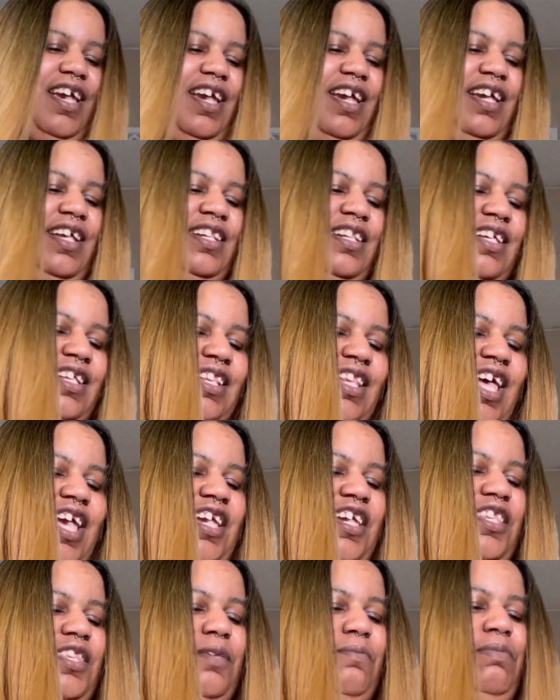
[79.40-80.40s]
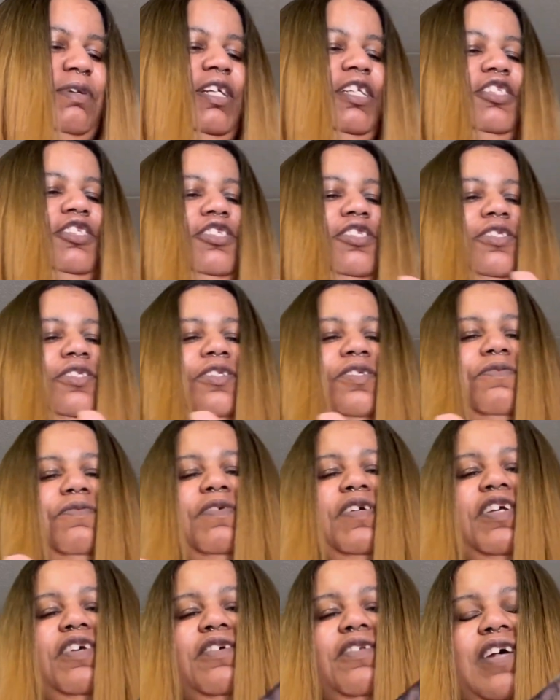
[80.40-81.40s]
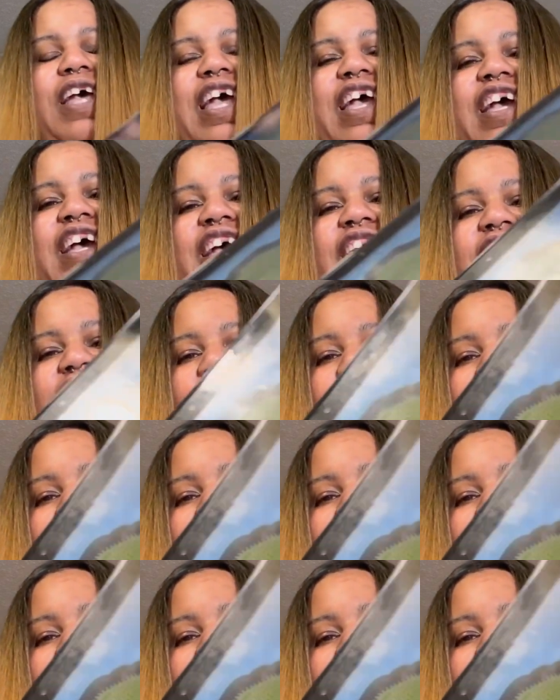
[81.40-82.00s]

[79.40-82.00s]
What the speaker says: And then, like in the picture, we're gonna add